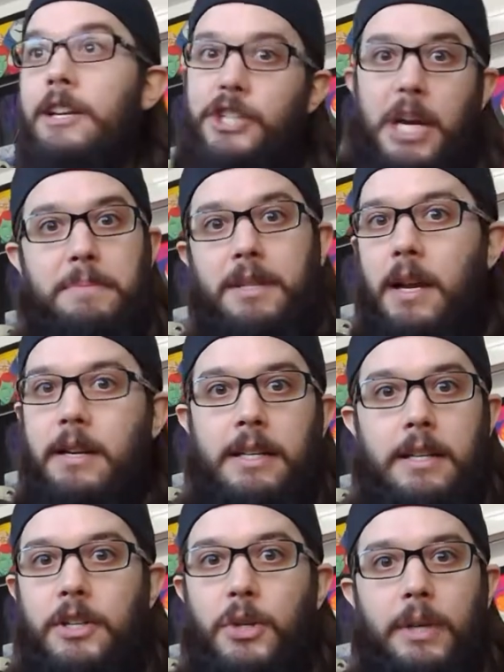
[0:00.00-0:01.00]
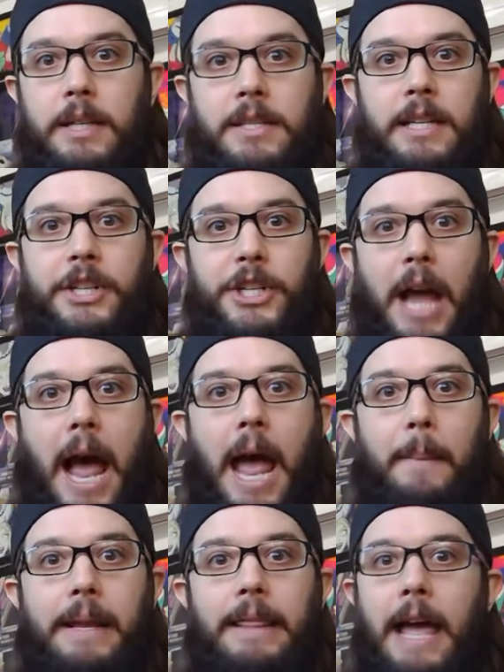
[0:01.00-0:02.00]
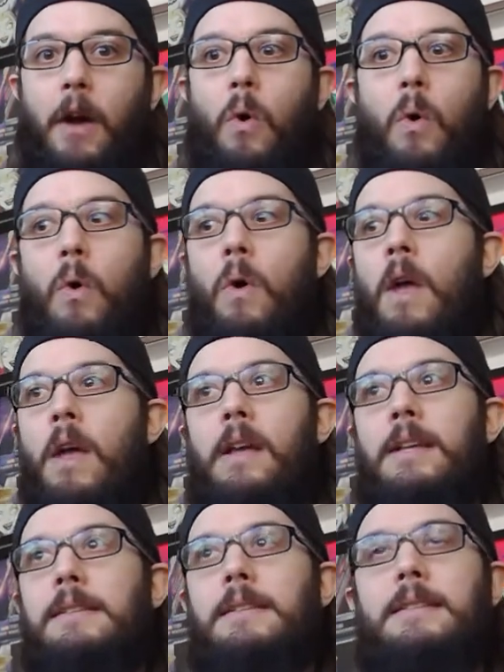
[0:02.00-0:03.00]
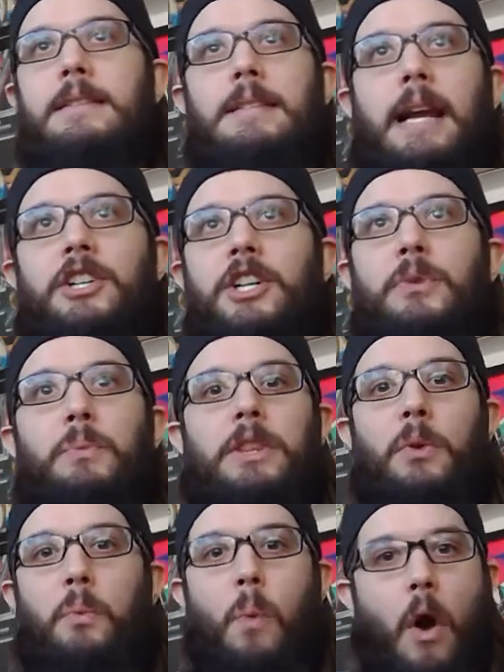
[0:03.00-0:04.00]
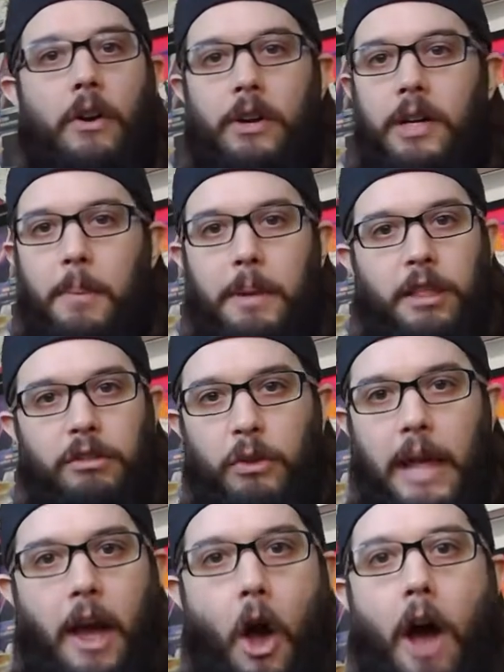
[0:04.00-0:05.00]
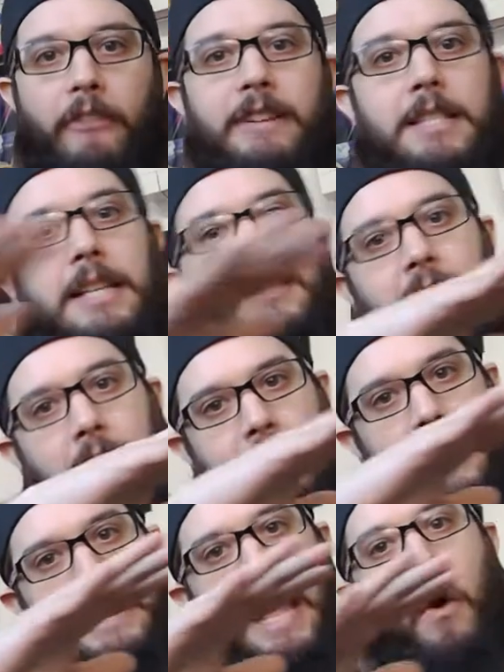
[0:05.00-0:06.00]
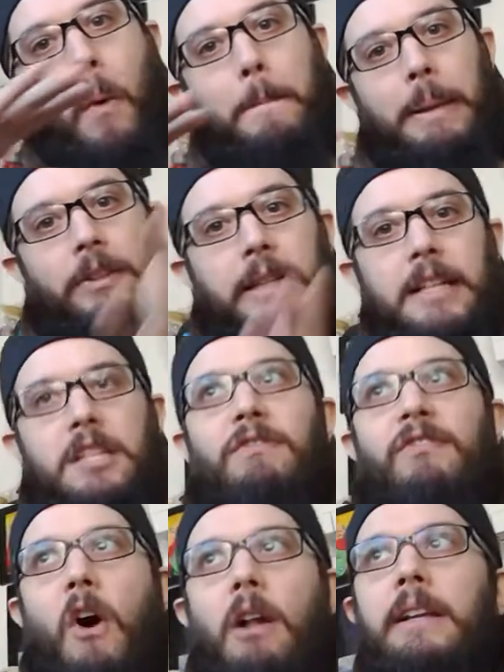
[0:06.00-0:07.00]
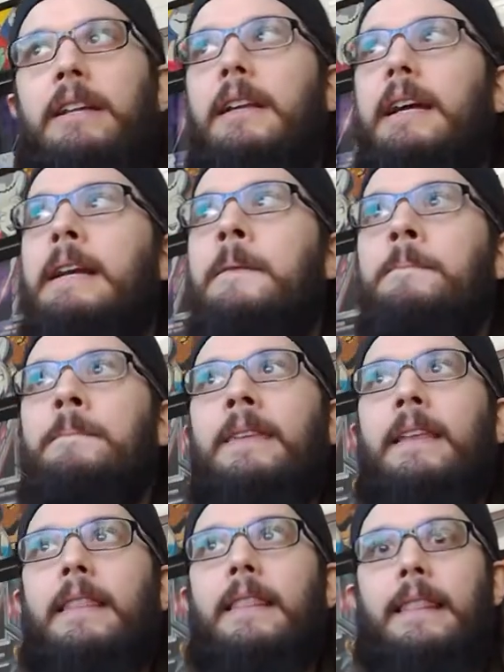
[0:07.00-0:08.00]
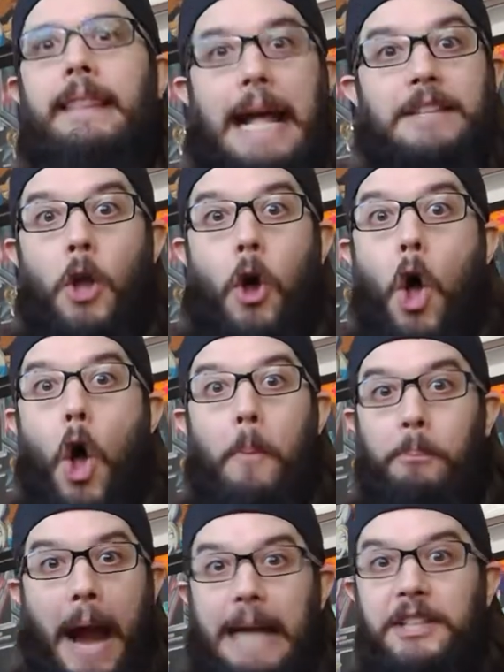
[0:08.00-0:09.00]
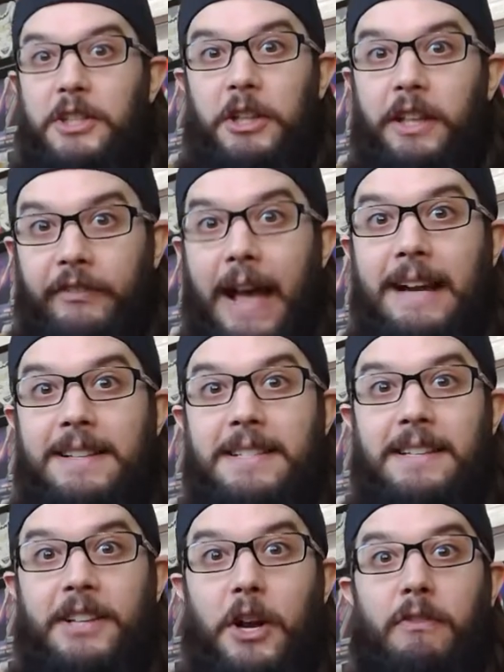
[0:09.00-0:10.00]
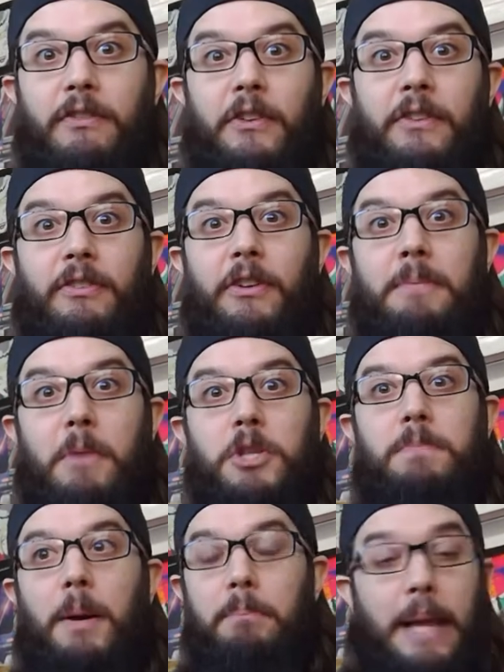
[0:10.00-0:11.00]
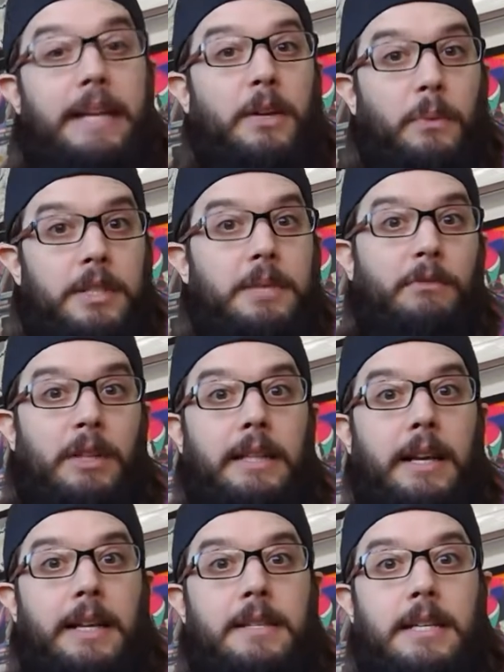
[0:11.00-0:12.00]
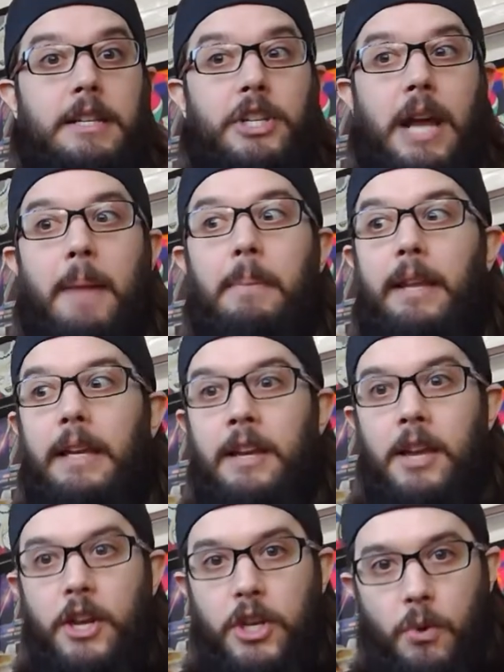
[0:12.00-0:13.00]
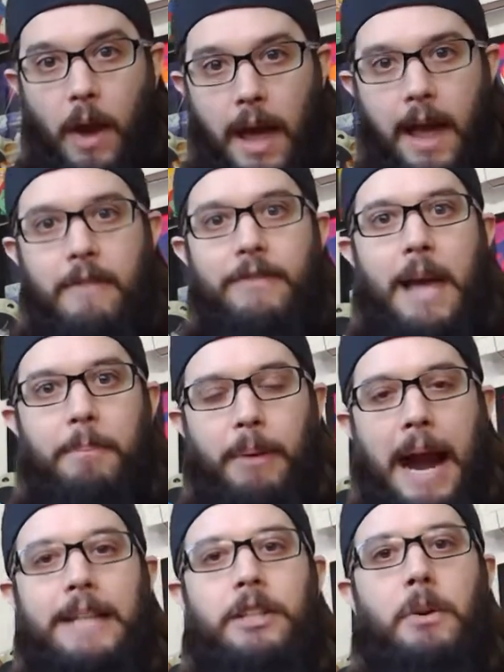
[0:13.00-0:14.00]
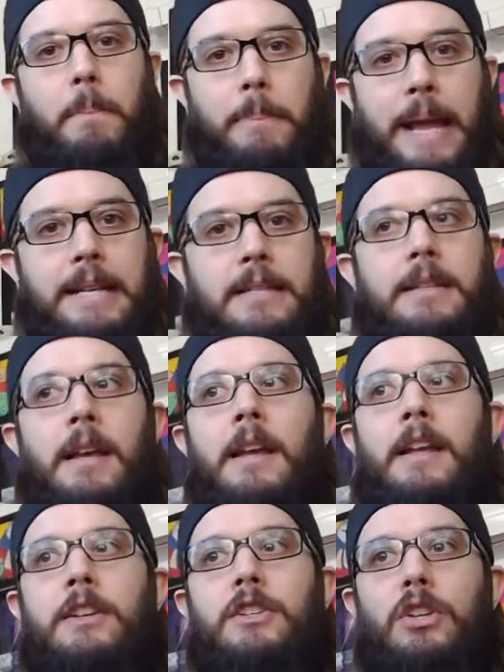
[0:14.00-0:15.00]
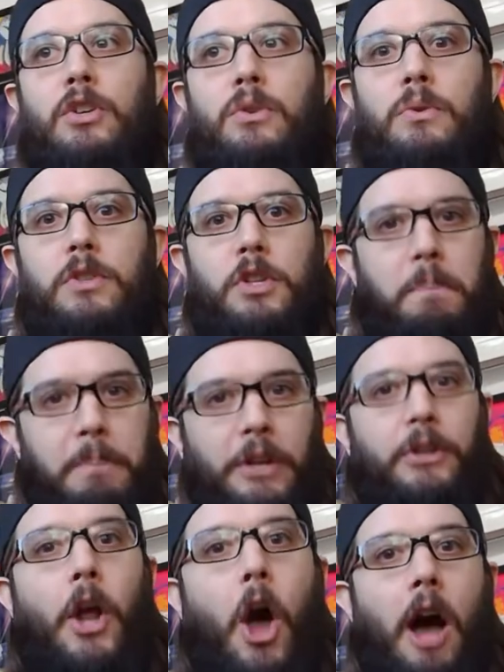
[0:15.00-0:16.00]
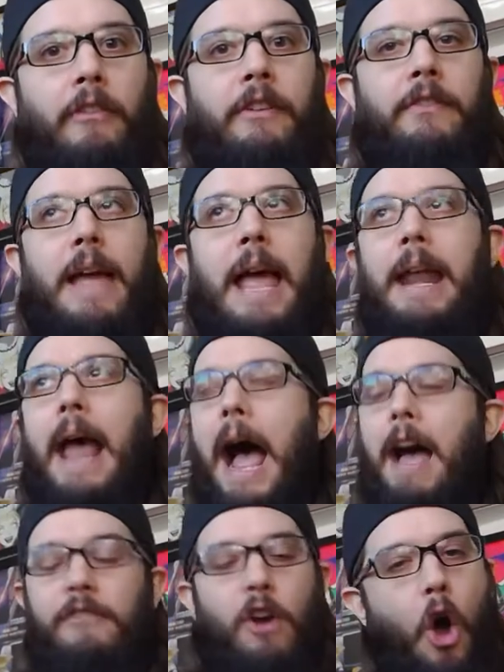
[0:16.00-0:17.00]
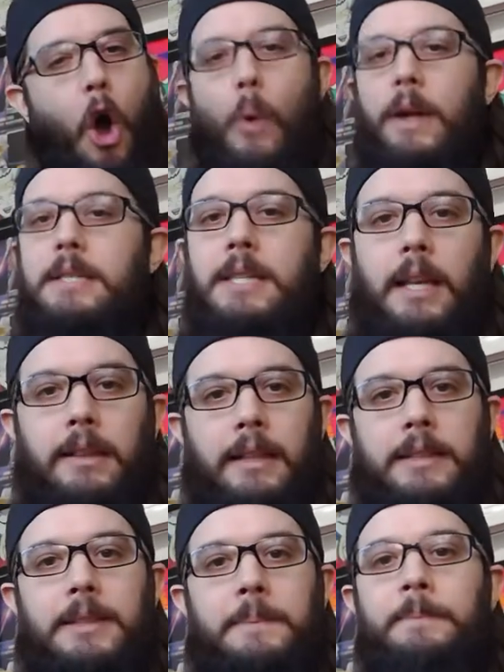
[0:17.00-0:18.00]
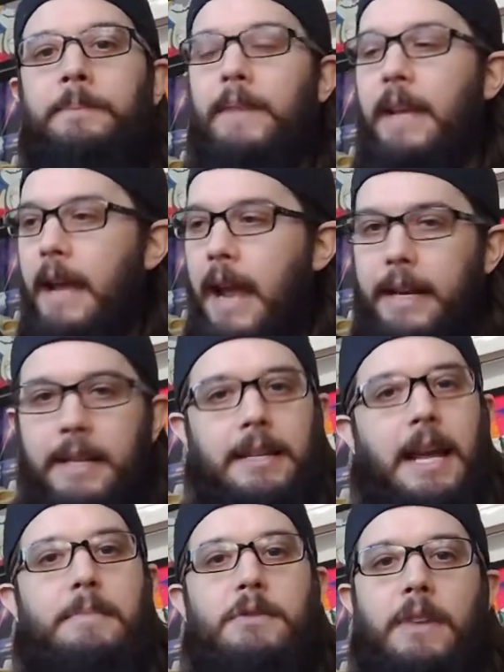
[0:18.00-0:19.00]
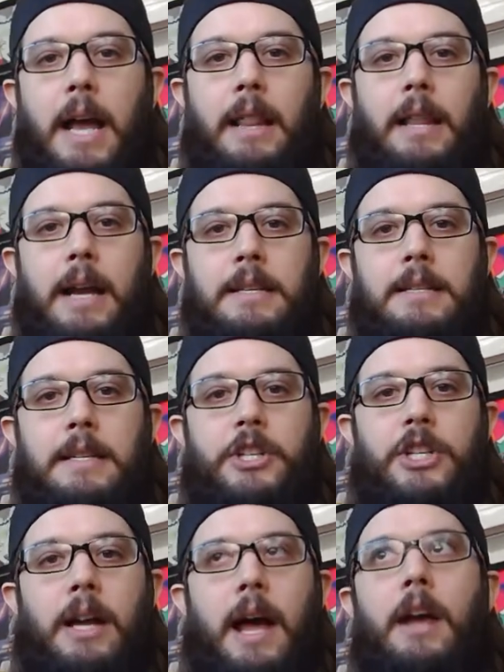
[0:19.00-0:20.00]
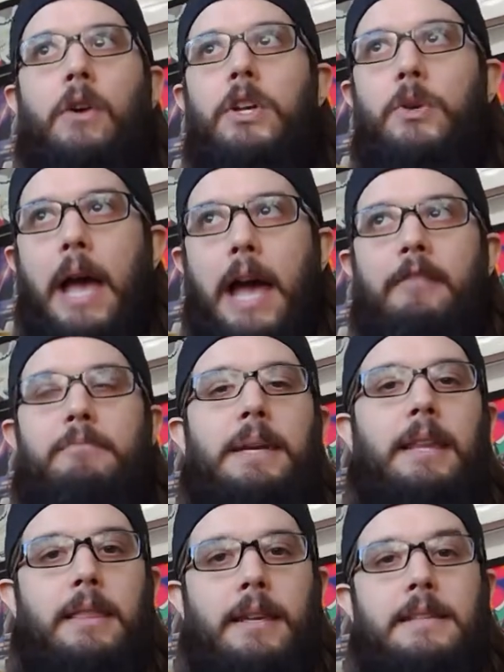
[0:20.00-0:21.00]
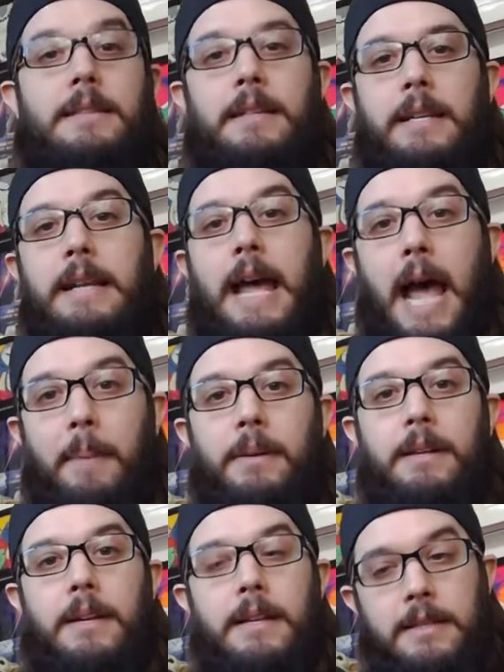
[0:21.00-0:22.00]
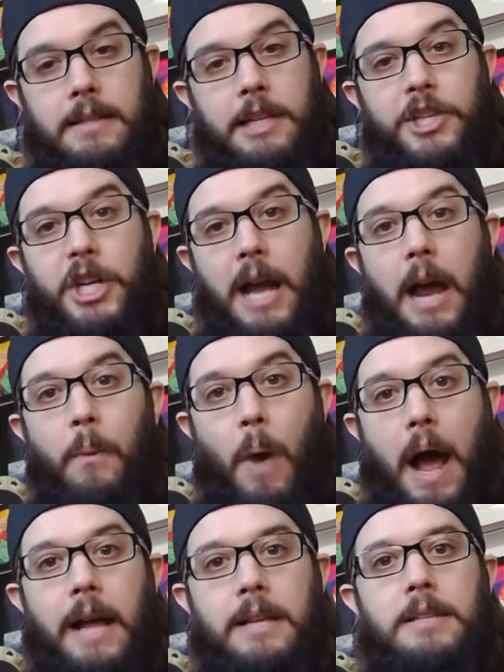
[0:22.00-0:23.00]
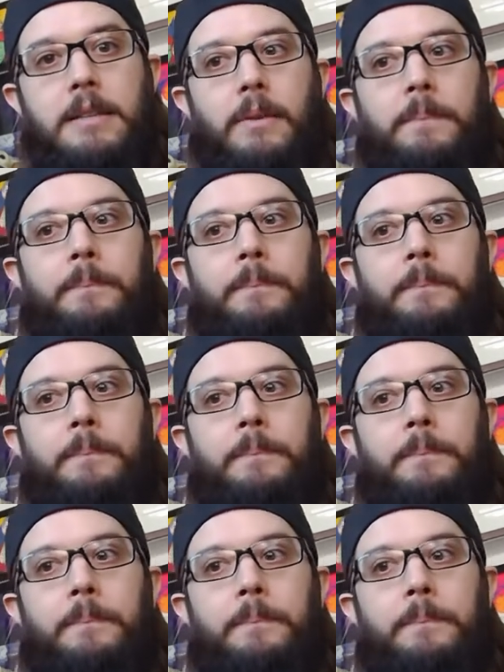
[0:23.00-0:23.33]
James Gunn didn't do it in CGI. I mean, that whole section with the water coming through that office as like that whole building is falling, like, that's all practical effects, you know, for the most part, blended with some really nice CGI. But like, you have that practical base to build off of. And I've always said this: anytime you've got a lot of CGI or you have big things that need to happen CGI wise,